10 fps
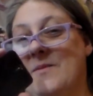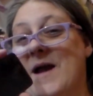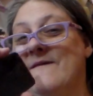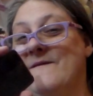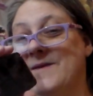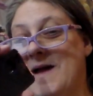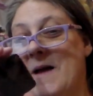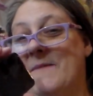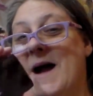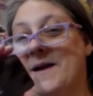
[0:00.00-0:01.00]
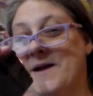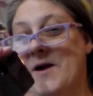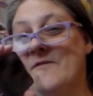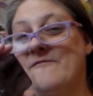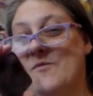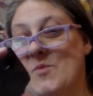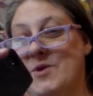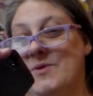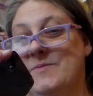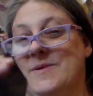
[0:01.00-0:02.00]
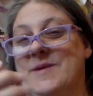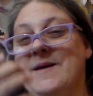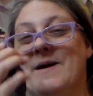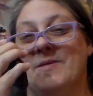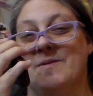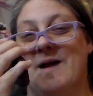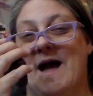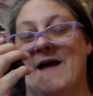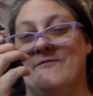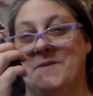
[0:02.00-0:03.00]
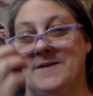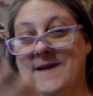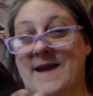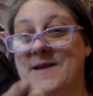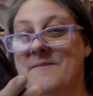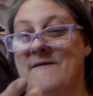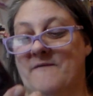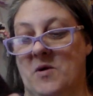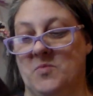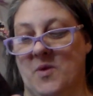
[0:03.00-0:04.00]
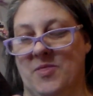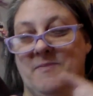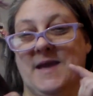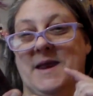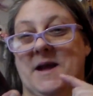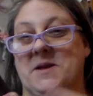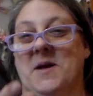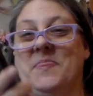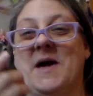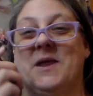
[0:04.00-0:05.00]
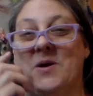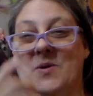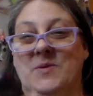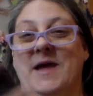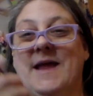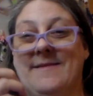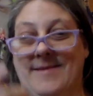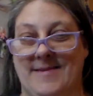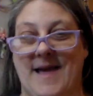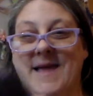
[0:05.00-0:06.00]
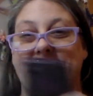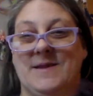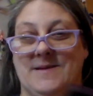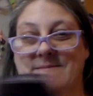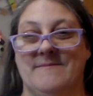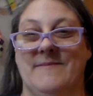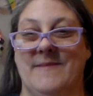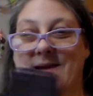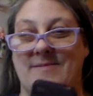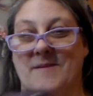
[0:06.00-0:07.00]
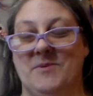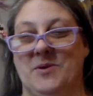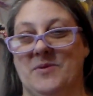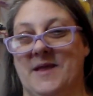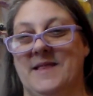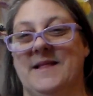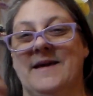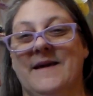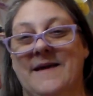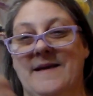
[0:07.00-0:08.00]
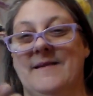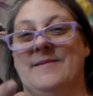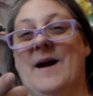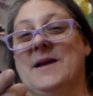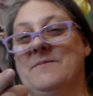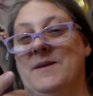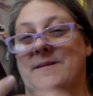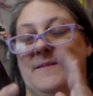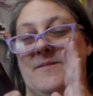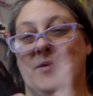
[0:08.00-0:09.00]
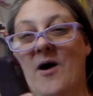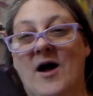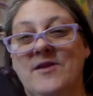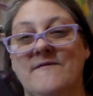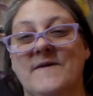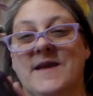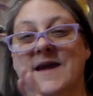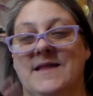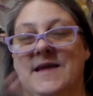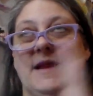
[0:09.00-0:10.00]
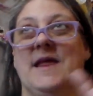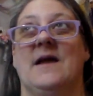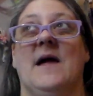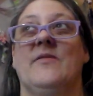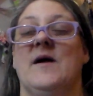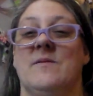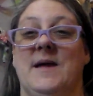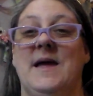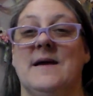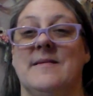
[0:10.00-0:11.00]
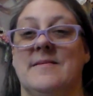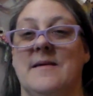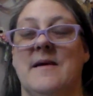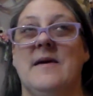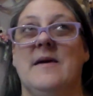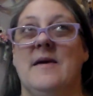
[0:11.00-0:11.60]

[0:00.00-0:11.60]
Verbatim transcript: So every time I go from one room to the other, I have been taking my phone with me and I cut that on and I say it as I'm doing it. So I can be sure not to forget and get it down. Now there is,